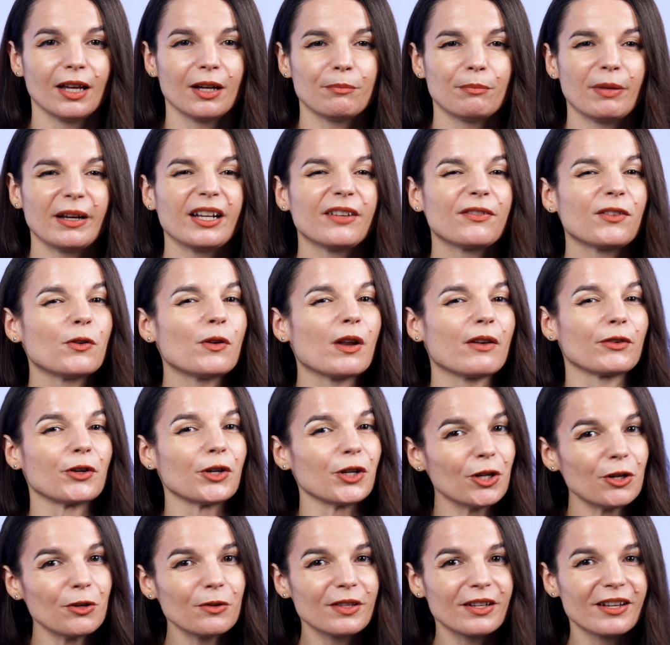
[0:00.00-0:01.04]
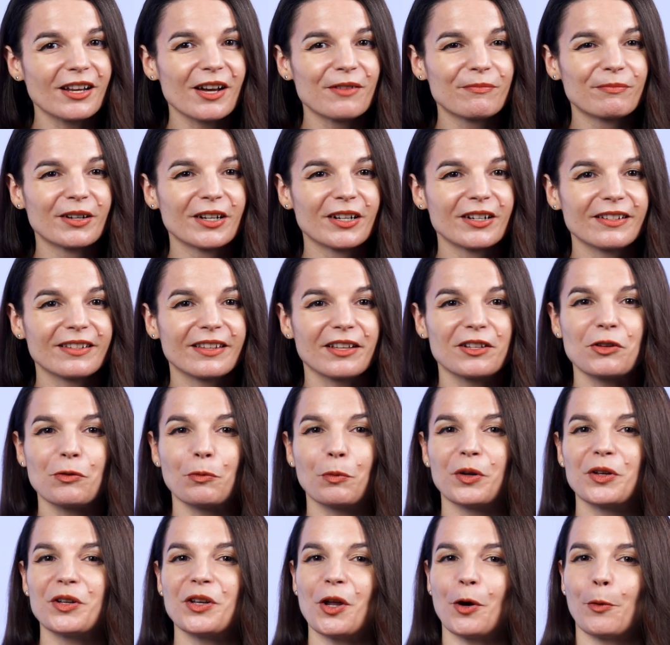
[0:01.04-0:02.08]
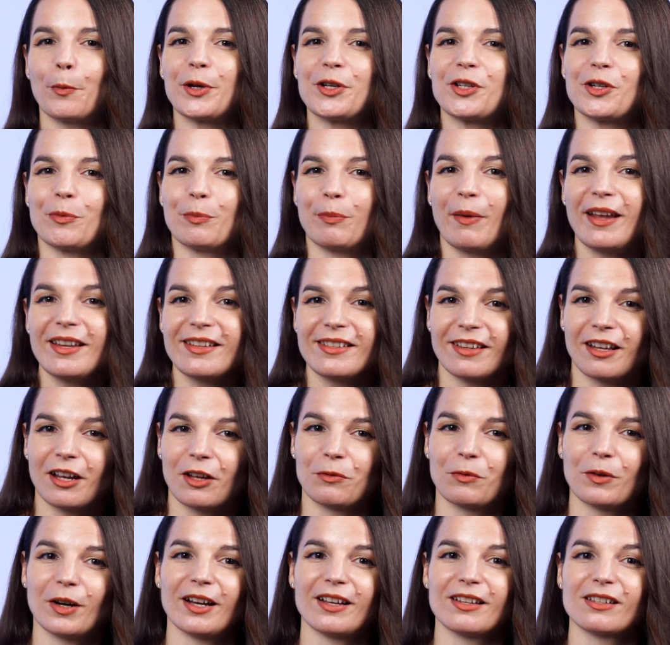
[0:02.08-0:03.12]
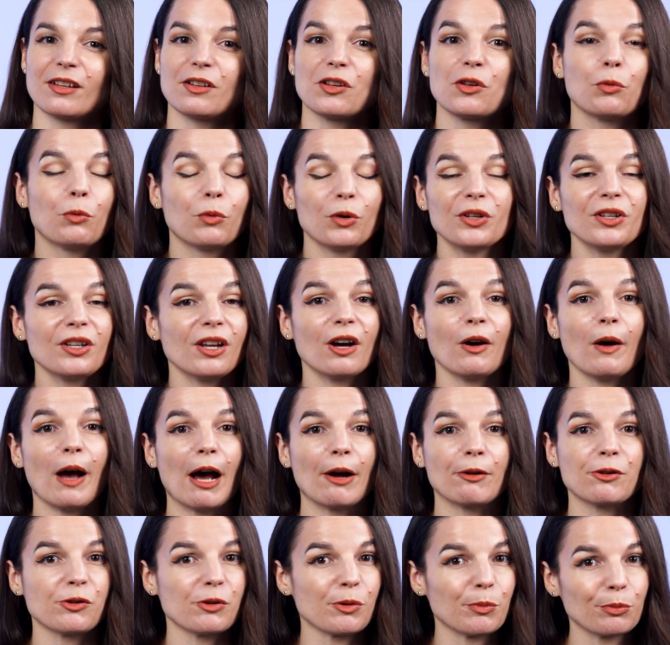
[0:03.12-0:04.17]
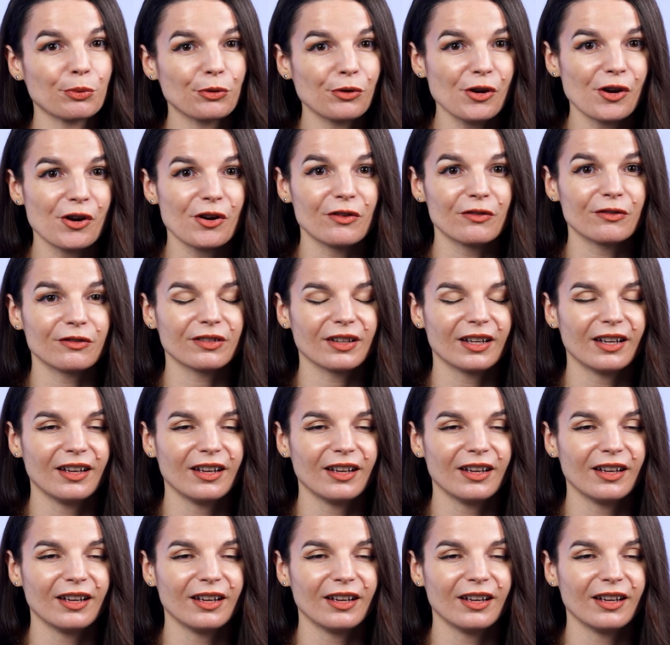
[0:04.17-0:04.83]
But if you never knew the numbers, then you wouldn't know what your baseline was and you wouldn't know how to improve.